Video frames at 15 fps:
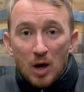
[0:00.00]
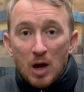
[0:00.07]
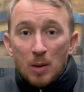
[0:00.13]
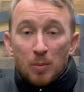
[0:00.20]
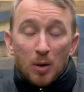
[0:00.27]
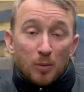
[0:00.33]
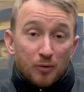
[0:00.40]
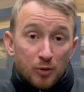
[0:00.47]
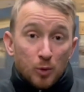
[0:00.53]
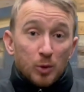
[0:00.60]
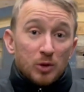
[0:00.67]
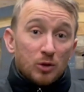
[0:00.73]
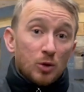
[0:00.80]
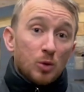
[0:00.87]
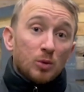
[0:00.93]
But before we
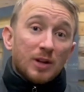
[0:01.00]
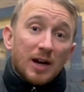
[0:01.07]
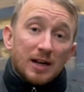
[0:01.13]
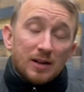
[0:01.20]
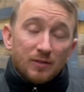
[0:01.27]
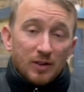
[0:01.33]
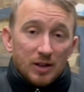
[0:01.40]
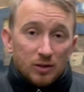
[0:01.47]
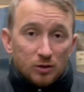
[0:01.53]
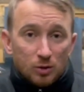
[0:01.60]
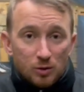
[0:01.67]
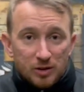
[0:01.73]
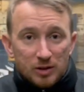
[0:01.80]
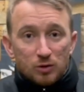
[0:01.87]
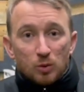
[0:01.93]
do dive into
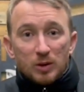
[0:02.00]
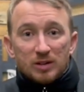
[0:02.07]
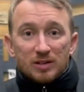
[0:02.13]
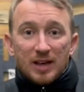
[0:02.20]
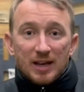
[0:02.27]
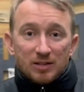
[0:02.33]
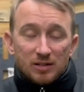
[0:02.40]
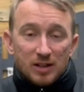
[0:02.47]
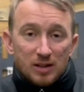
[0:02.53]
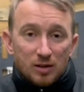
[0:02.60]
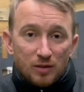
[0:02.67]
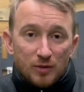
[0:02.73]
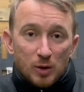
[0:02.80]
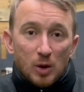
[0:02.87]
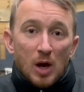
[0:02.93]
this week's guest
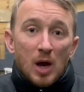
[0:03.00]
interview,